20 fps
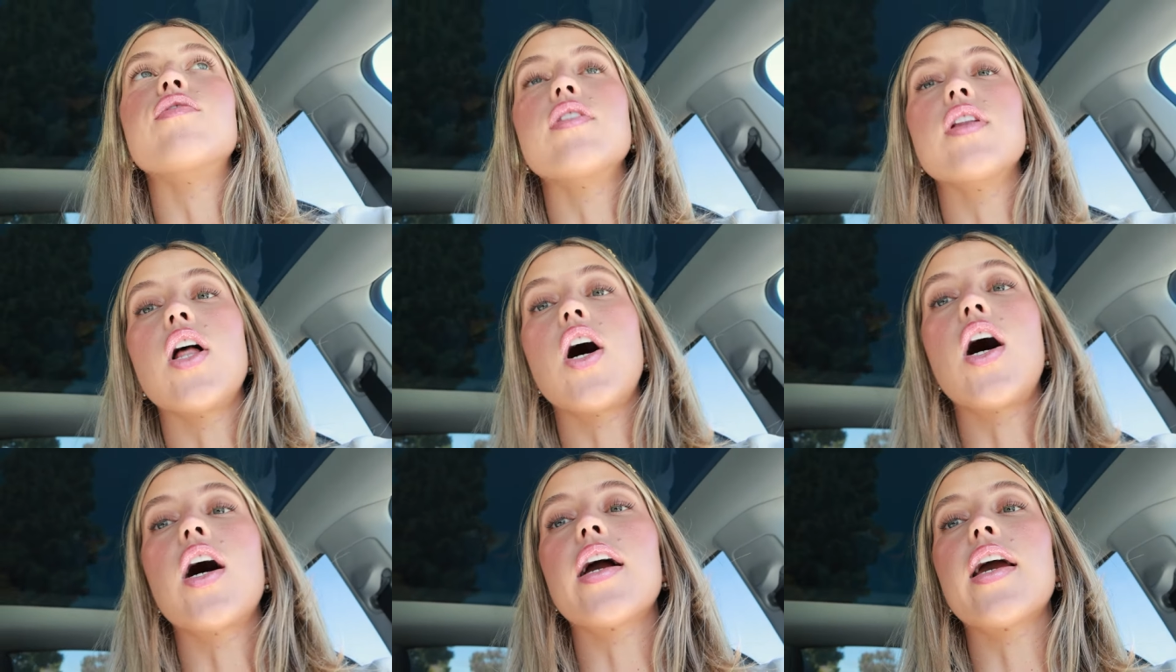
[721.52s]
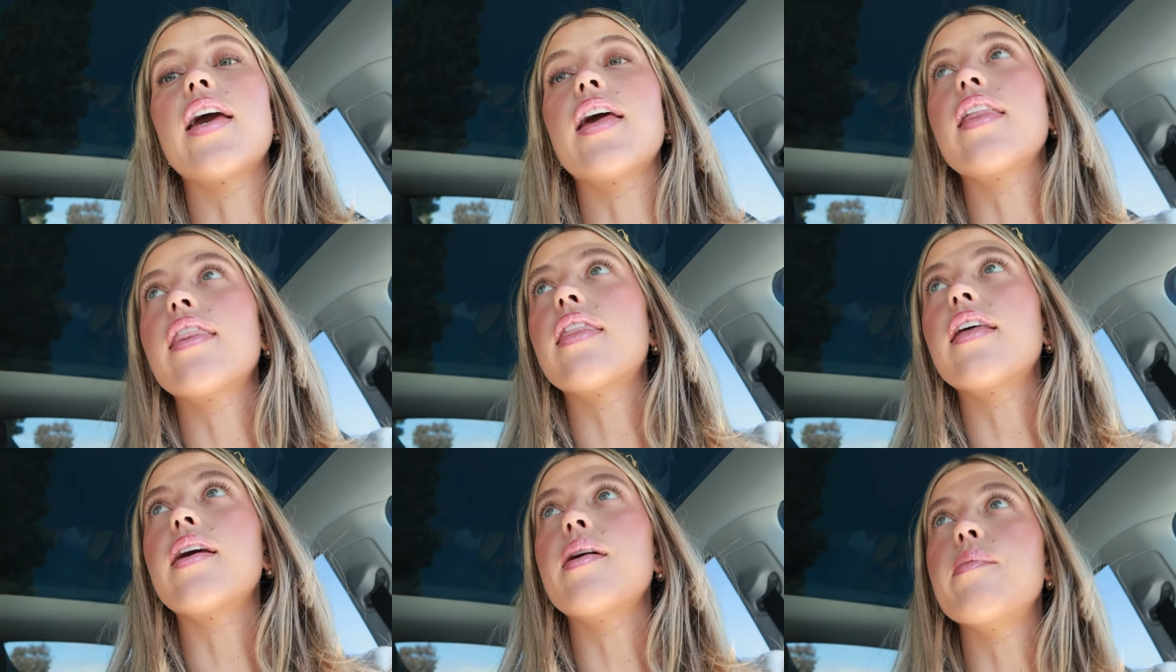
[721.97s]

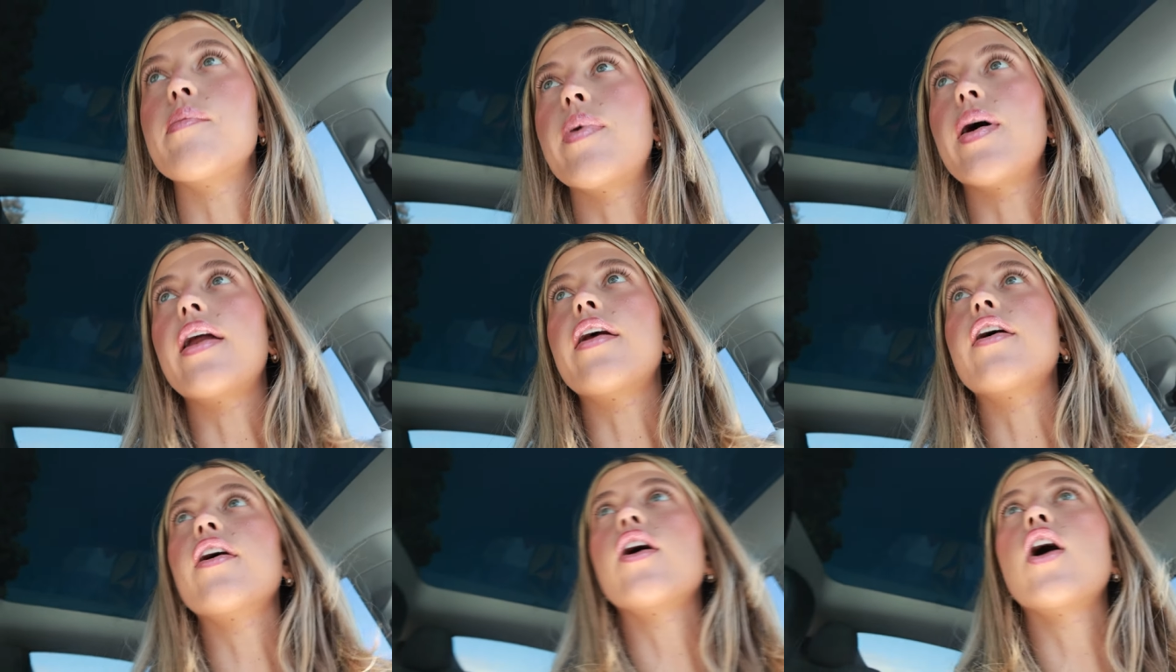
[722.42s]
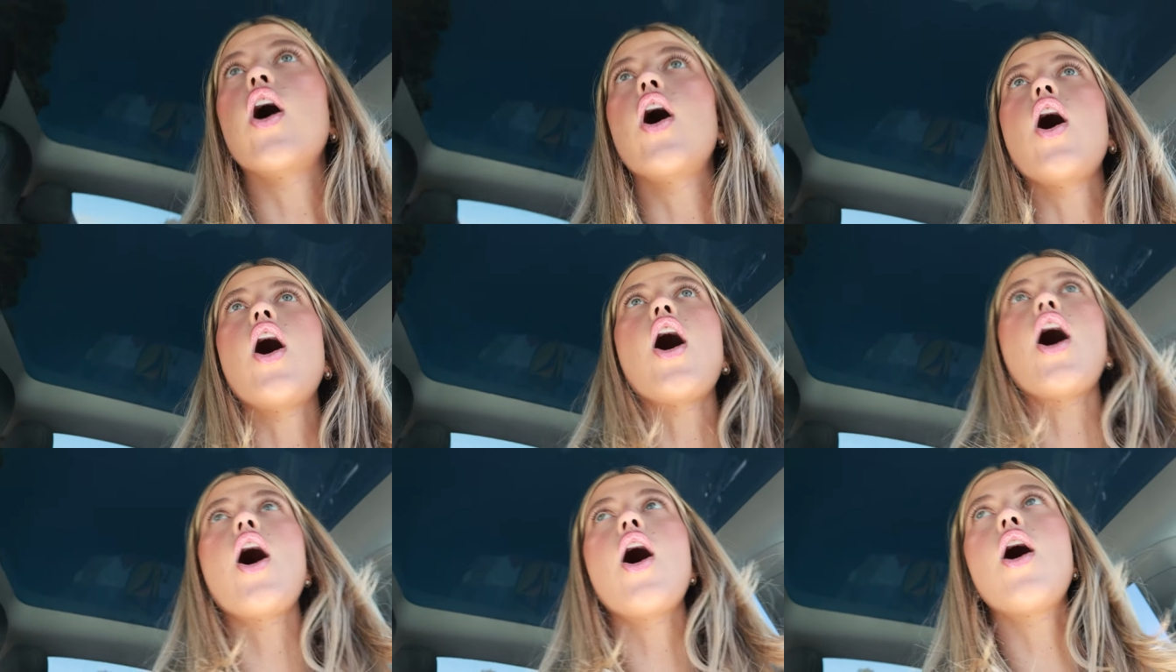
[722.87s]
vlogging thing better.
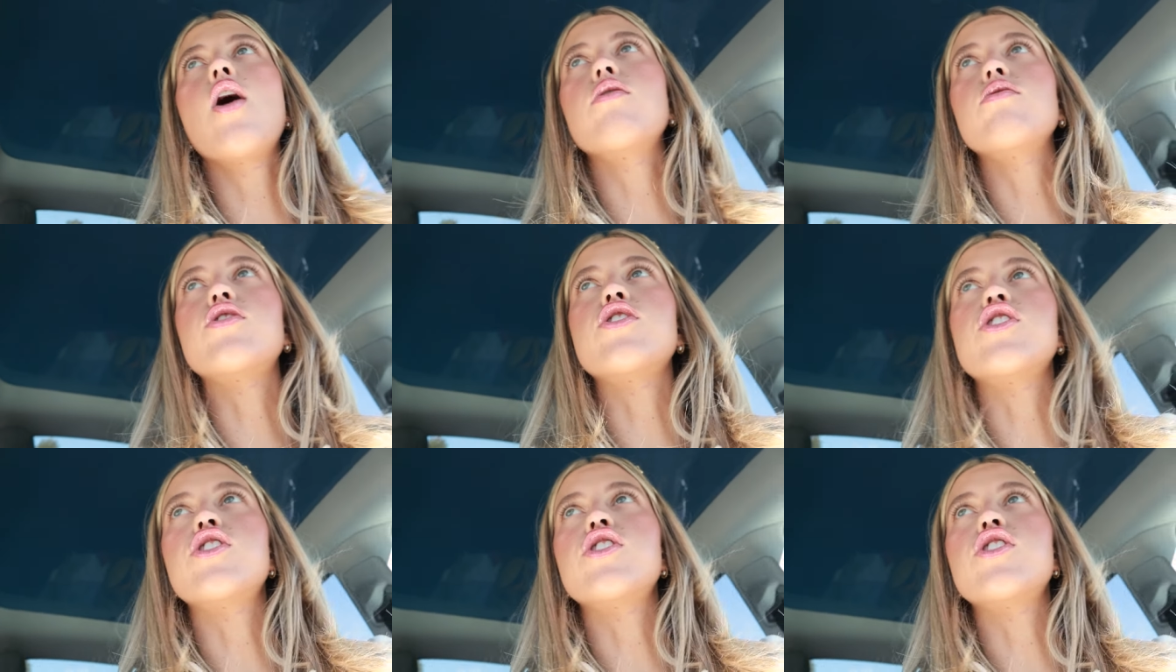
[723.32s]
Oh,